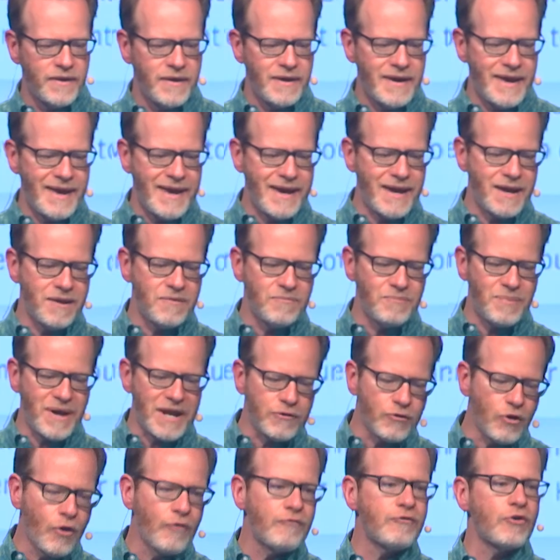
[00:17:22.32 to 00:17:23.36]
And
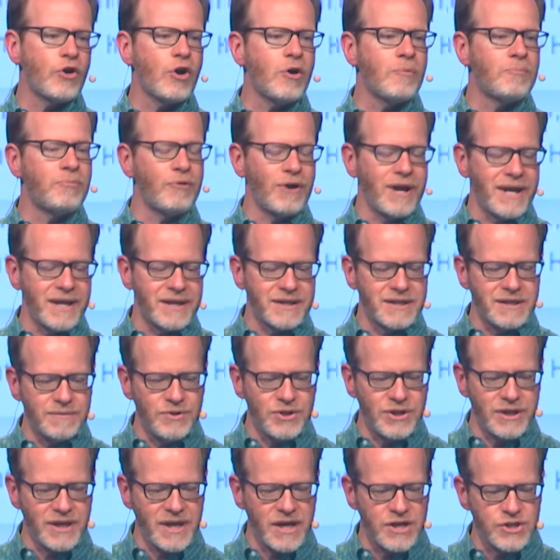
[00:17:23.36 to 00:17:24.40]
better overall brand
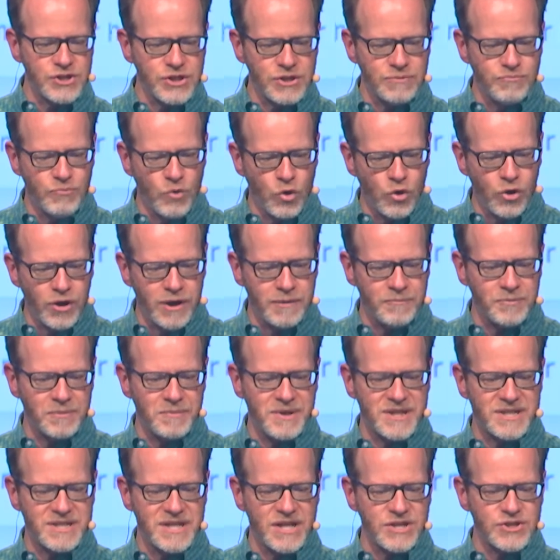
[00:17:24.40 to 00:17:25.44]
communication, more
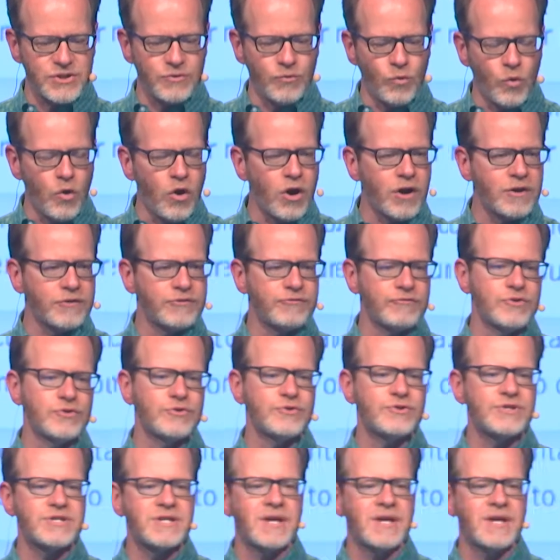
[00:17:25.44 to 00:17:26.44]
implementation, walkthroughs,